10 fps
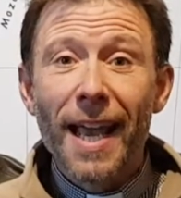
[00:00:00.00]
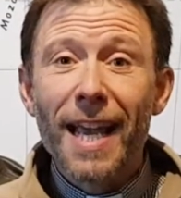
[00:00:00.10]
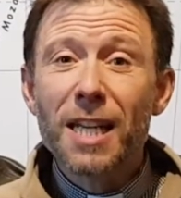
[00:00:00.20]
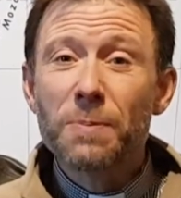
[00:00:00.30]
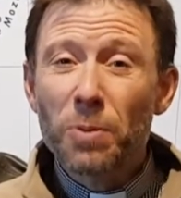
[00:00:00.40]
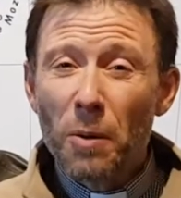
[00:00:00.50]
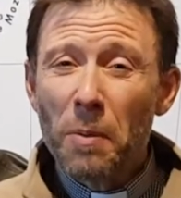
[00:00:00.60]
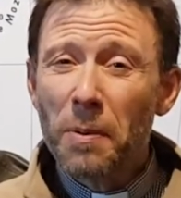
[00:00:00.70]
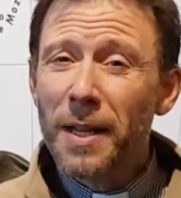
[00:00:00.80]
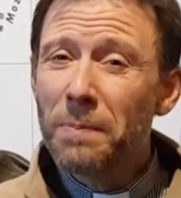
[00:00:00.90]
it's
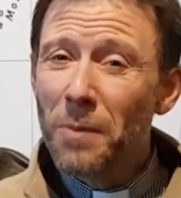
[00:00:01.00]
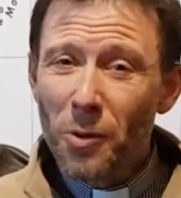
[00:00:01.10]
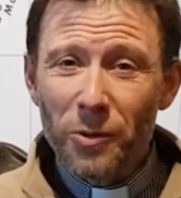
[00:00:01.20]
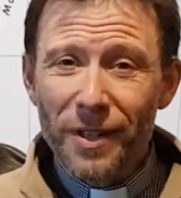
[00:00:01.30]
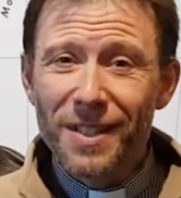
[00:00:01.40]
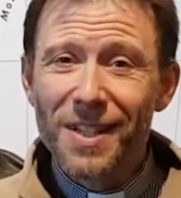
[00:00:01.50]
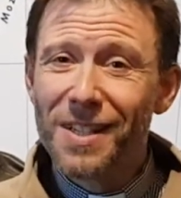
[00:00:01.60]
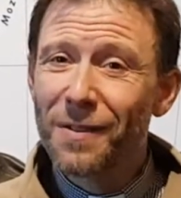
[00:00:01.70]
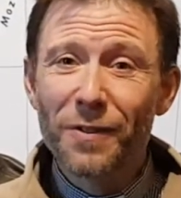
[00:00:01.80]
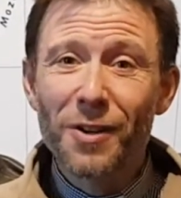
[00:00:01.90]
probably more than just
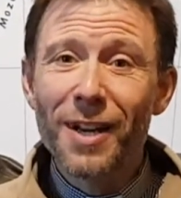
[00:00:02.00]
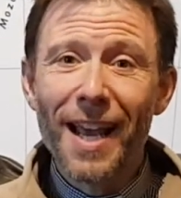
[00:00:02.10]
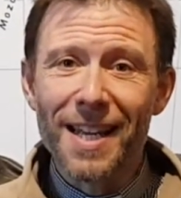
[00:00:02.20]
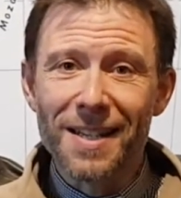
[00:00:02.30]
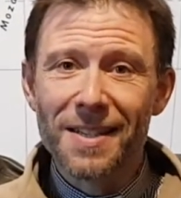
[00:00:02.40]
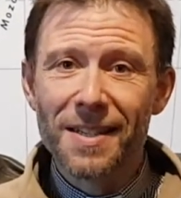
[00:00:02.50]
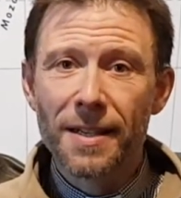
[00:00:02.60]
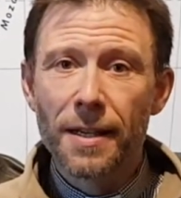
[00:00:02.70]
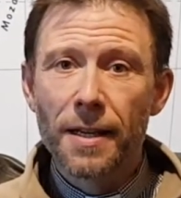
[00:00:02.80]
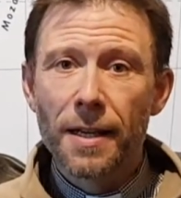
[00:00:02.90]
a few days,
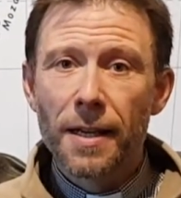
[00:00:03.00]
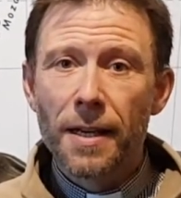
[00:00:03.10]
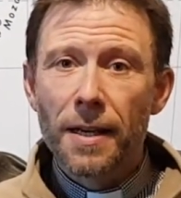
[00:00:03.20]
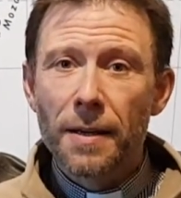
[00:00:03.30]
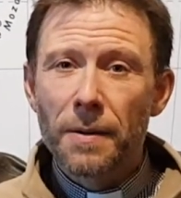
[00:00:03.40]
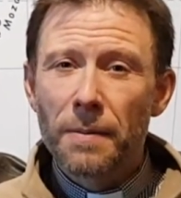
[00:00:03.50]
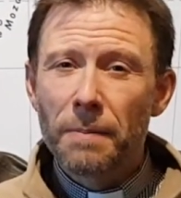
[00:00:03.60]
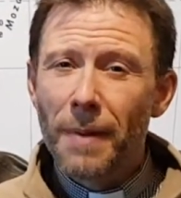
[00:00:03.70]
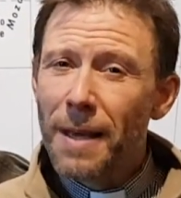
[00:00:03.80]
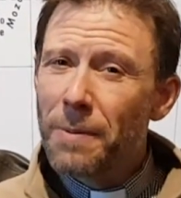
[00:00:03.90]

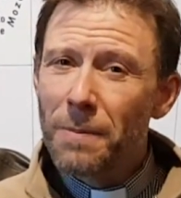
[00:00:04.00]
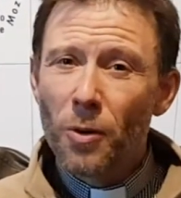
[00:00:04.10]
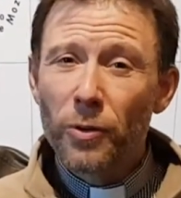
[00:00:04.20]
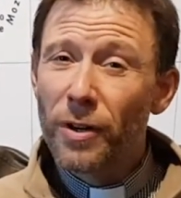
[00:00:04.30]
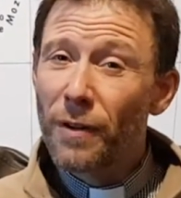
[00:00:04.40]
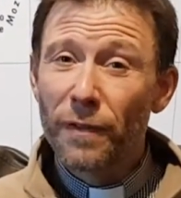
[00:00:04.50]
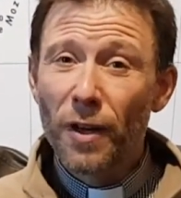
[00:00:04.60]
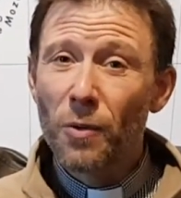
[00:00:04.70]
maybe more than a few